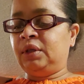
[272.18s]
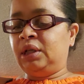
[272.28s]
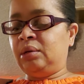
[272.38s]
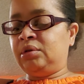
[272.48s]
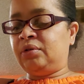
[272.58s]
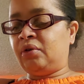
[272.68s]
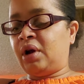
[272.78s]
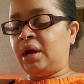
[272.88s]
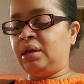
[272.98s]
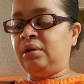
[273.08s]
Keeps the
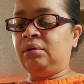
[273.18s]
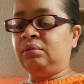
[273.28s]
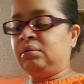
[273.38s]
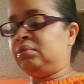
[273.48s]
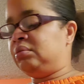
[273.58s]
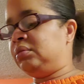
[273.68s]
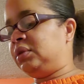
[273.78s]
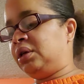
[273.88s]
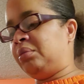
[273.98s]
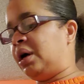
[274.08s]
variety,
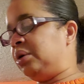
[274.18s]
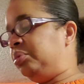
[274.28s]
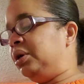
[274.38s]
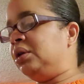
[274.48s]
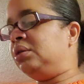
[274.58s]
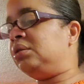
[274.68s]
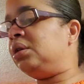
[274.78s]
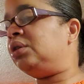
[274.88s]
in my opinion, so